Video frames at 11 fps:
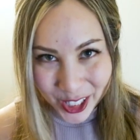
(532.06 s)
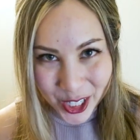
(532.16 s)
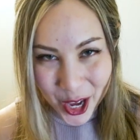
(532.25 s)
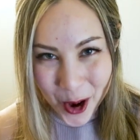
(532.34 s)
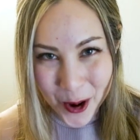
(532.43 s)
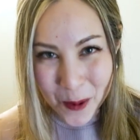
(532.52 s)

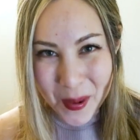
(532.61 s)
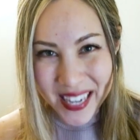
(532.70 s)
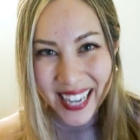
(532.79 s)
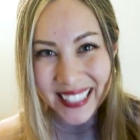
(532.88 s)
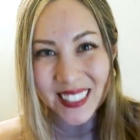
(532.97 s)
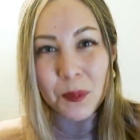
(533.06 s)
you,
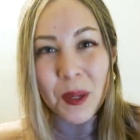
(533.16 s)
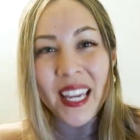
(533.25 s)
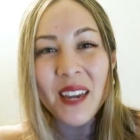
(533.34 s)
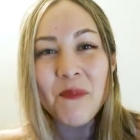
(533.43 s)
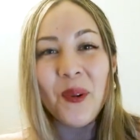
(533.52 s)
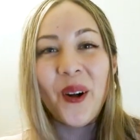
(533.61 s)
because
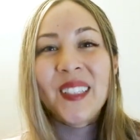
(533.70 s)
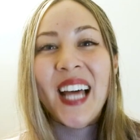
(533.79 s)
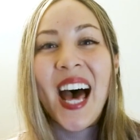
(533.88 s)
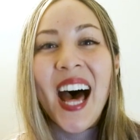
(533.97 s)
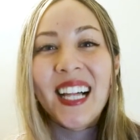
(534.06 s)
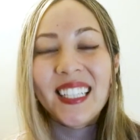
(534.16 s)
people
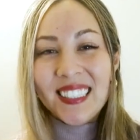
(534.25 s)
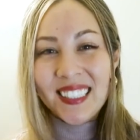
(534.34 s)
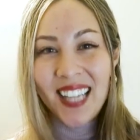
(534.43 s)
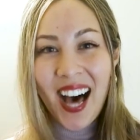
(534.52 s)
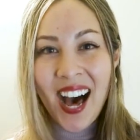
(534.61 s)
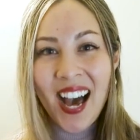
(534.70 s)

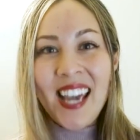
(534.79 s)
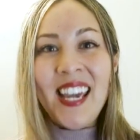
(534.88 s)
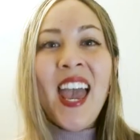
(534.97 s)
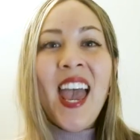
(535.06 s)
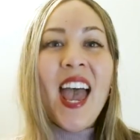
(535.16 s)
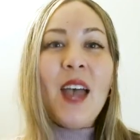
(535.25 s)
lie.
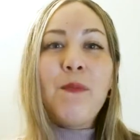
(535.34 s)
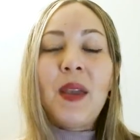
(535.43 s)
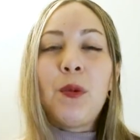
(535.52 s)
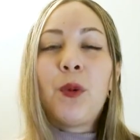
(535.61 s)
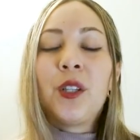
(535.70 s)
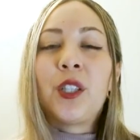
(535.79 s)
And
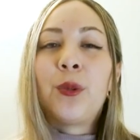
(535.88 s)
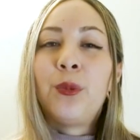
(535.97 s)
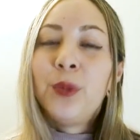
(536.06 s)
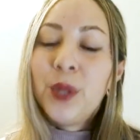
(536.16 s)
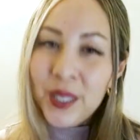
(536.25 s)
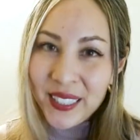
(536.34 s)
maybe what they're
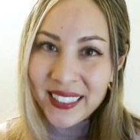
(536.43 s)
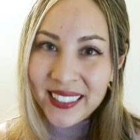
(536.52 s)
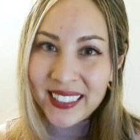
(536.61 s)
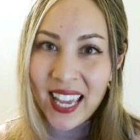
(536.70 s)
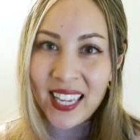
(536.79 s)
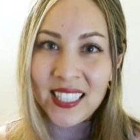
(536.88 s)
really
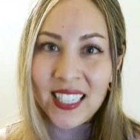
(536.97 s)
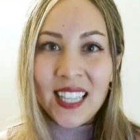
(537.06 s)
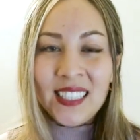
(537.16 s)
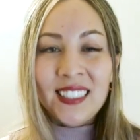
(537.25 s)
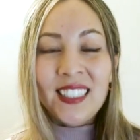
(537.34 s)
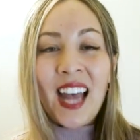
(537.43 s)
saying
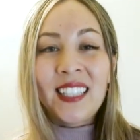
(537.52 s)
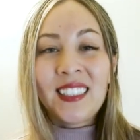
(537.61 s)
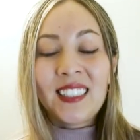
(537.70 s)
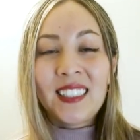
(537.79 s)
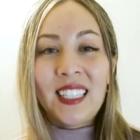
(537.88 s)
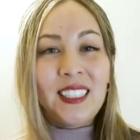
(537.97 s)
is that
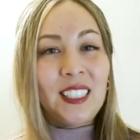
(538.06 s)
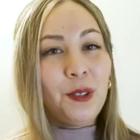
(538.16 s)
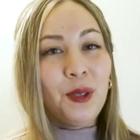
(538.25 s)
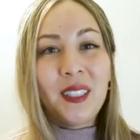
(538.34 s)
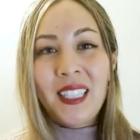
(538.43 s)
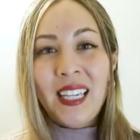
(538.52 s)
they
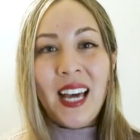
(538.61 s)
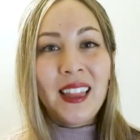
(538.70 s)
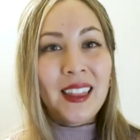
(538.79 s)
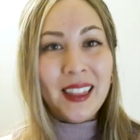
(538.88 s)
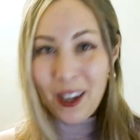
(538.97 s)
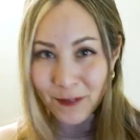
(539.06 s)
secretly
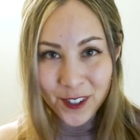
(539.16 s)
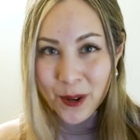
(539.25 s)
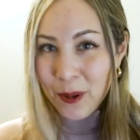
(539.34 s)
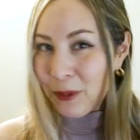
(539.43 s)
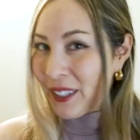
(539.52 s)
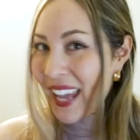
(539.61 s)
love you
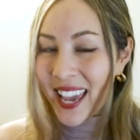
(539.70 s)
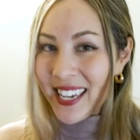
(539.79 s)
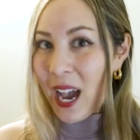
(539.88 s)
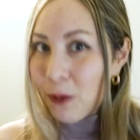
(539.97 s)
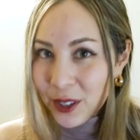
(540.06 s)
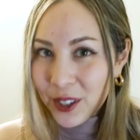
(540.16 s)
and want to hang
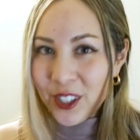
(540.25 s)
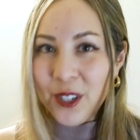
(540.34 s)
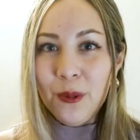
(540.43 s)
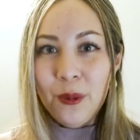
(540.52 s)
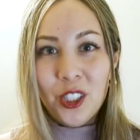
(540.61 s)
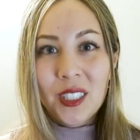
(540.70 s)
out with you,
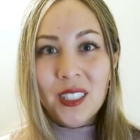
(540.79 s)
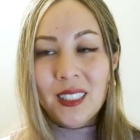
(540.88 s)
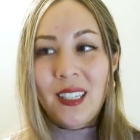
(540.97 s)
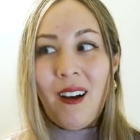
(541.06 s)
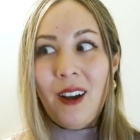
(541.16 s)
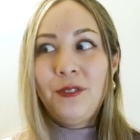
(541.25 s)
which is
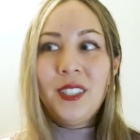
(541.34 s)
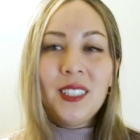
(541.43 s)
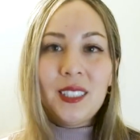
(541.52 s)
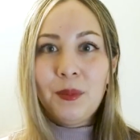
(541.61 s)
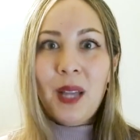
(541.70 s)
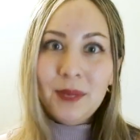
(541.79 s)

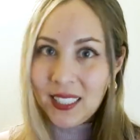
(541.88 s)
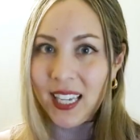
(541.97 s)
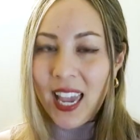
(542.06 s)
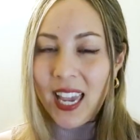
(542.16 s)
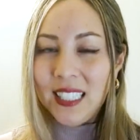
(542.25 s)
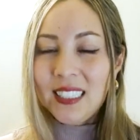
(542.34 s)
sometimes the
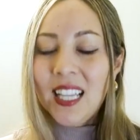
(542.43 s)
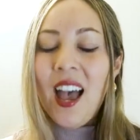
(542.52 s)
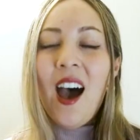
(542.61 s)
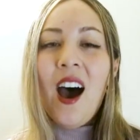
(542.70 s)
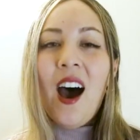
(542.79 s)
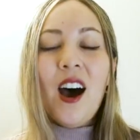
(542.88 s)
case,
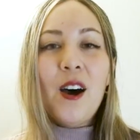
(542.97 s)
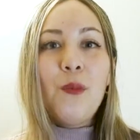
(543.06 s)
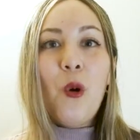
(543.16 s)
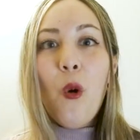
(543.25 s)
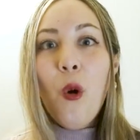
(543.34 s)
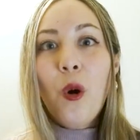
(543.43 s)

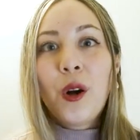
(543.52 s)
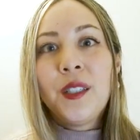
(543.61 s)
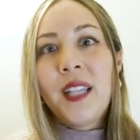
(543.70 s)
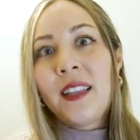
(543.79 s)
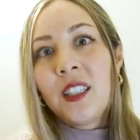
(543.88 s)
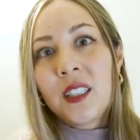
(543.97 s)
or
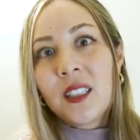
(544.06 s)
that they're